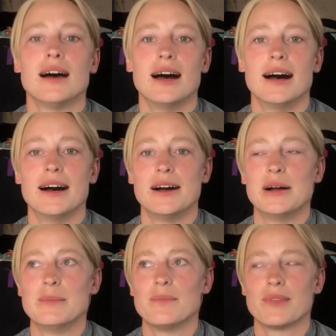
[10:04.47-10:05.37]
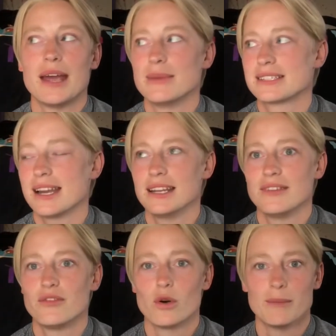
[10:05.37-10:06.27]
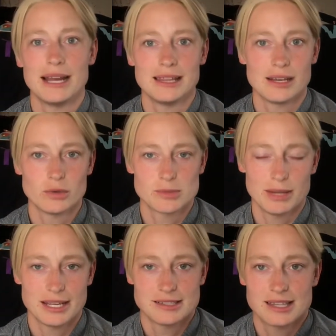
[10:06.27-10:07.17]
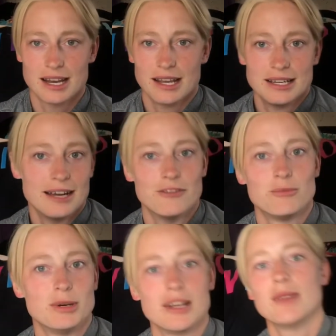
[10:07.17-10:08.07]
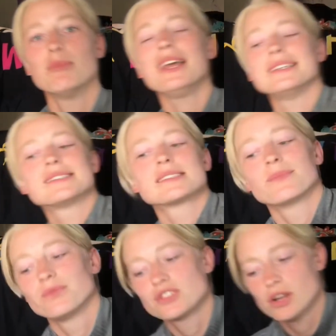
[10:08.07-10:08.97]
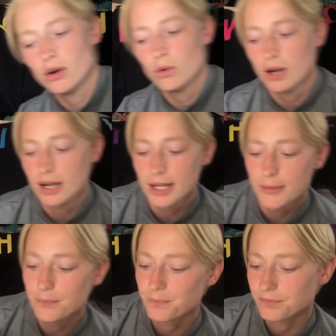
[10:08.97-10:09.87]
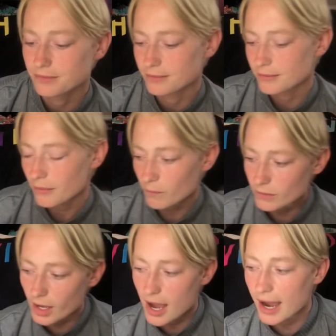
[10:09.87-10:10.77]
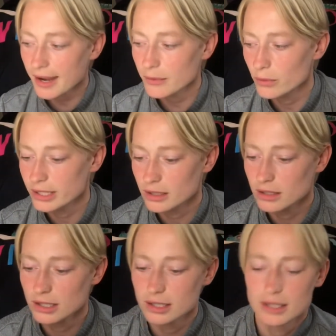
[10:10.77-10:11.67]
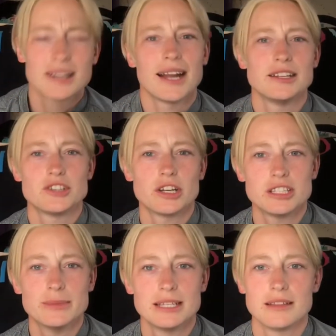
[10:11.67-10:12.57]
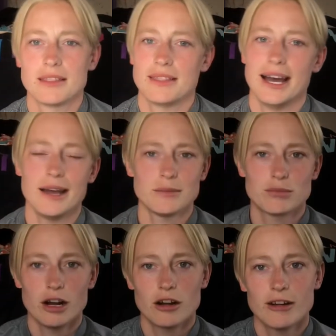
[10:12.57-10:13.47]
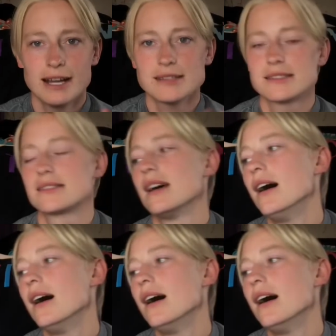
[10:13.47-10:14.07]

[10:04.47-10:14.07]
I'm excited for my language plans that I have put in place. So I will kind of document that progress